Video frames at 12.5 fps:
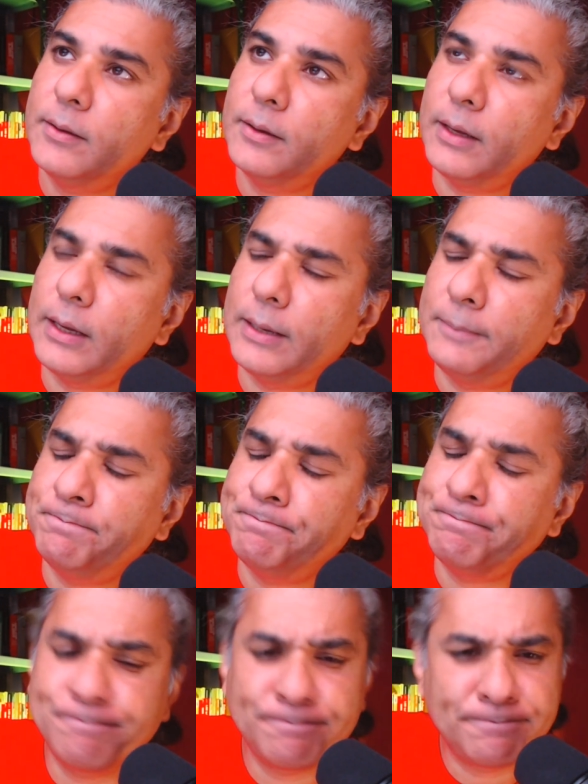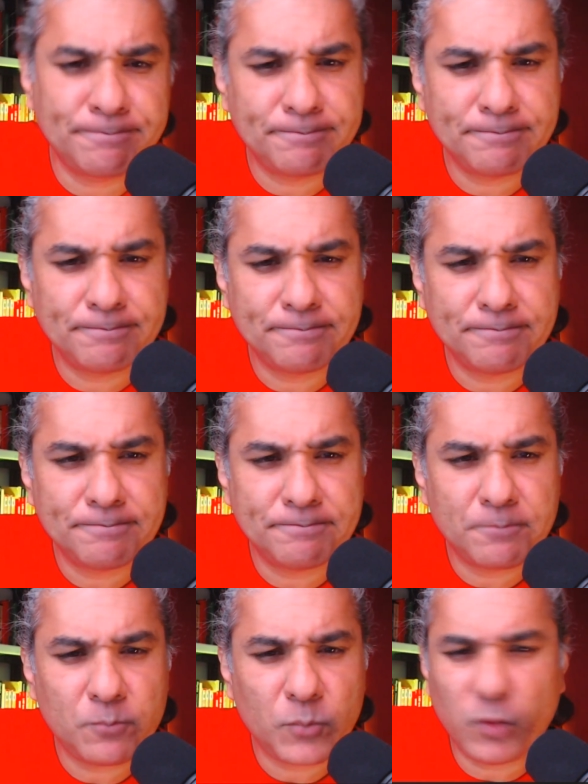Um,
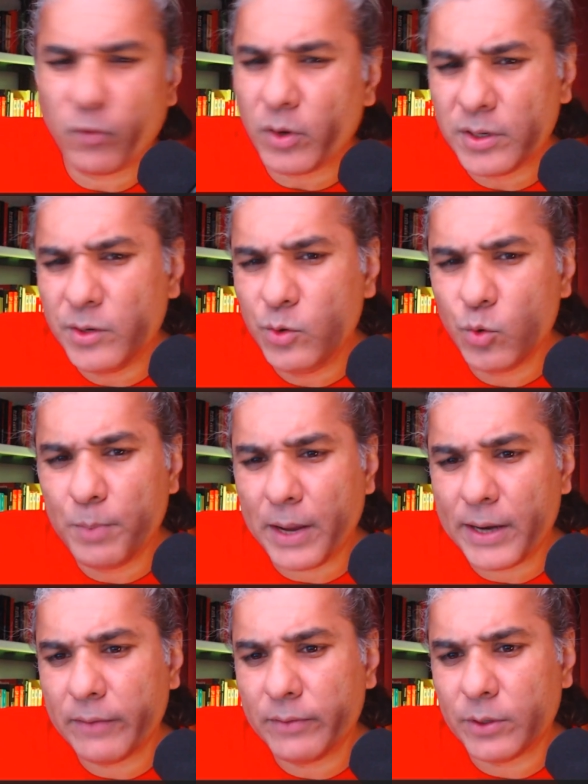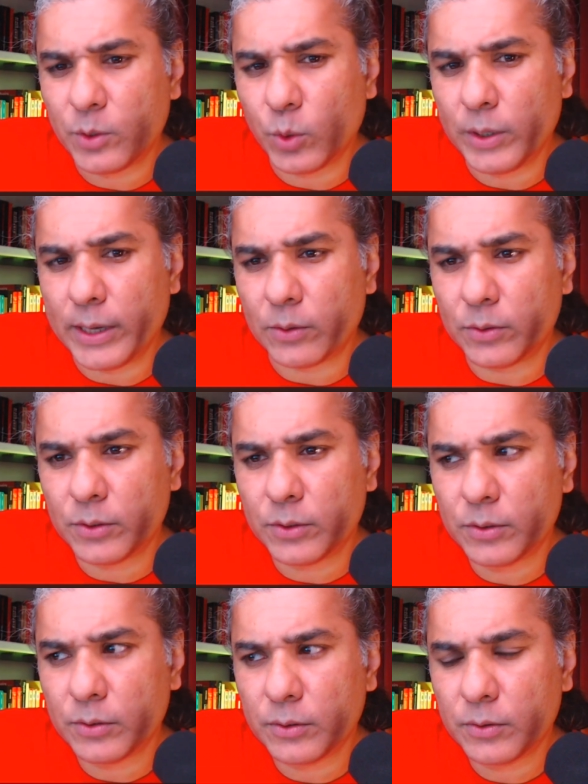what new plan have they rolled out?
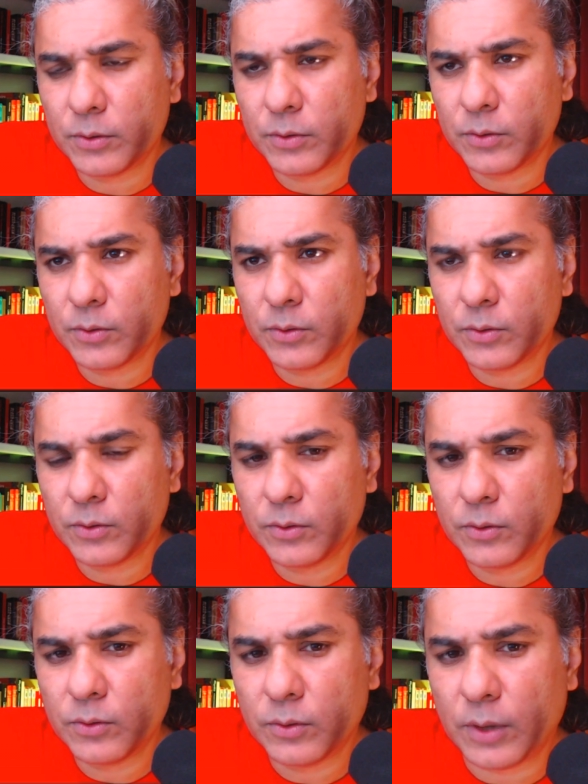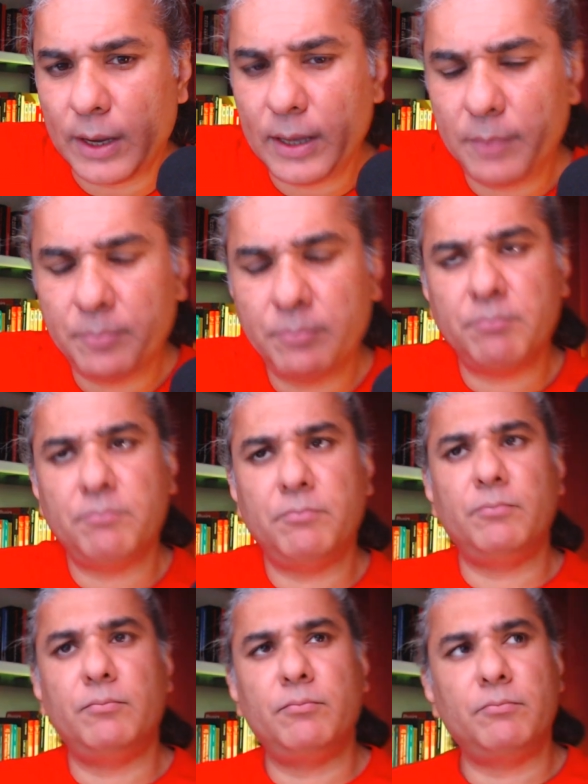I
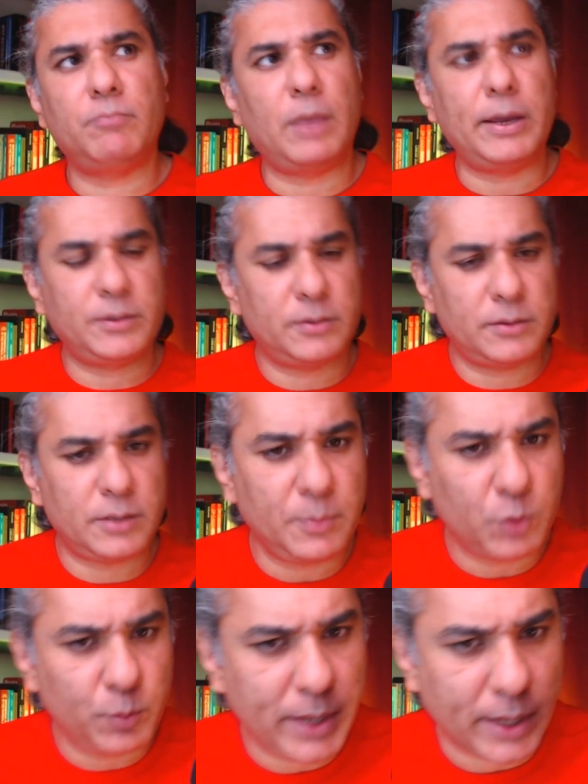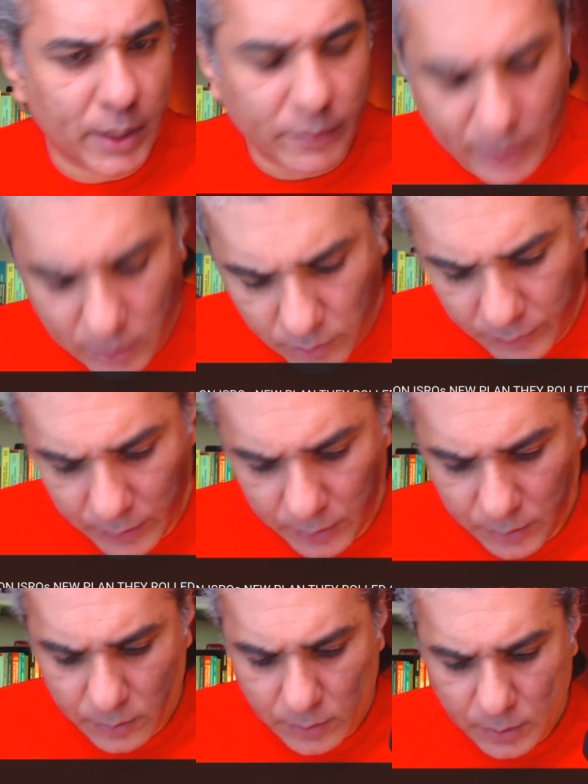am, I seem to be unaware of it.
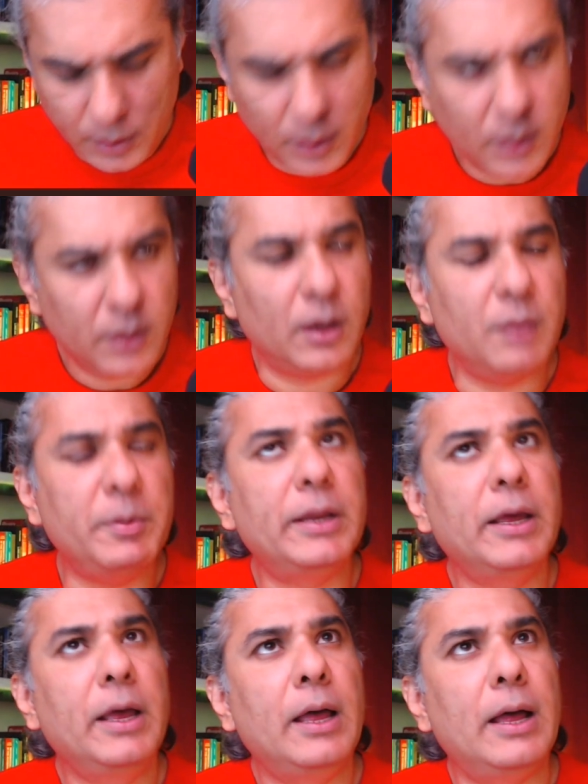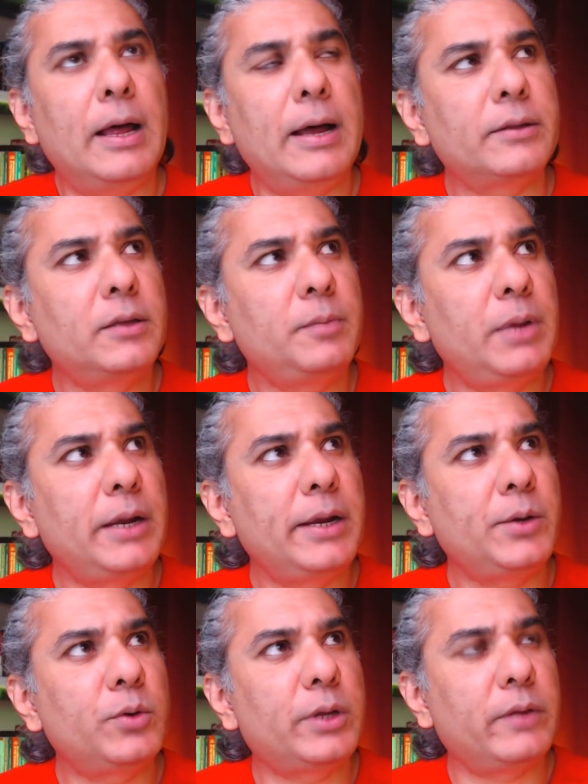I mean, are they
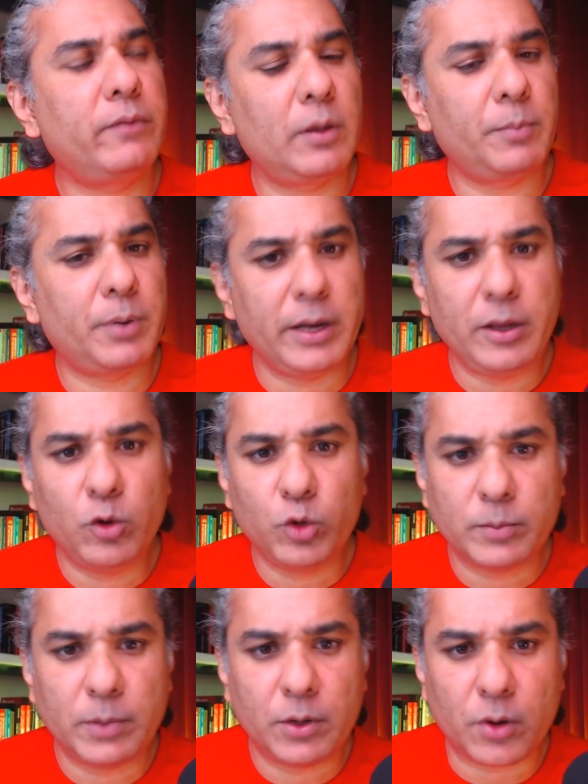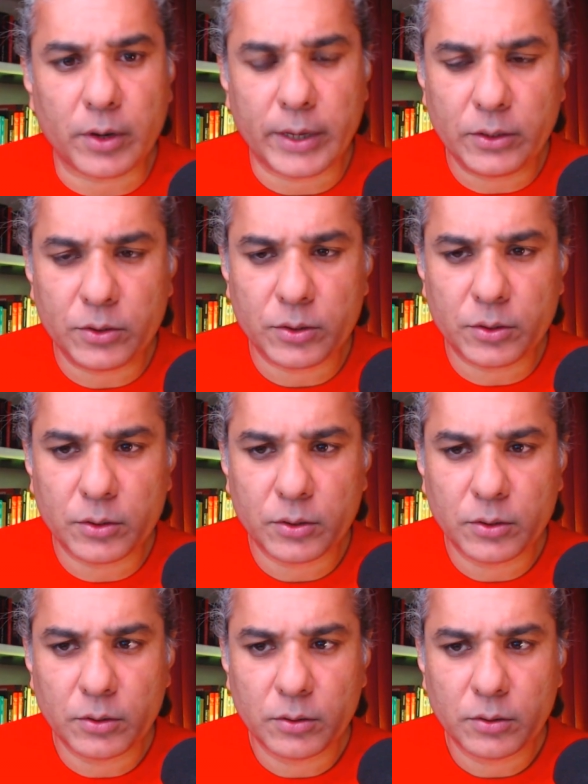planning to develop reusable rockets?
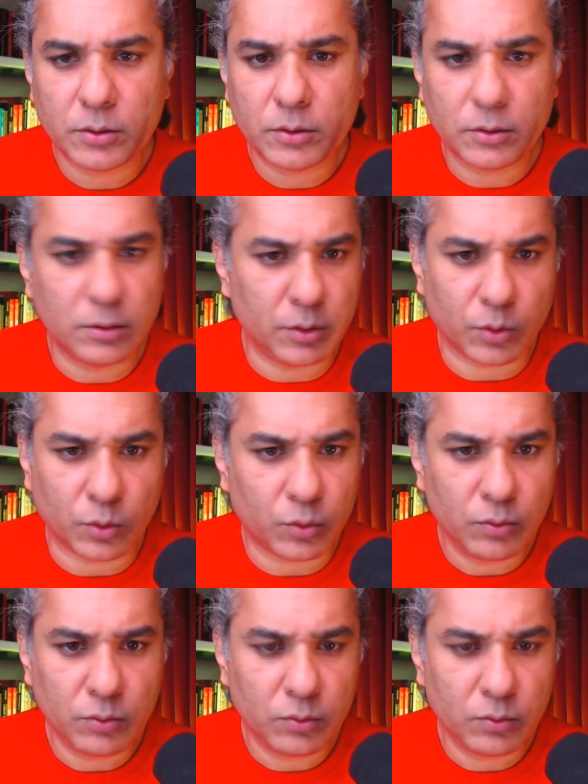No.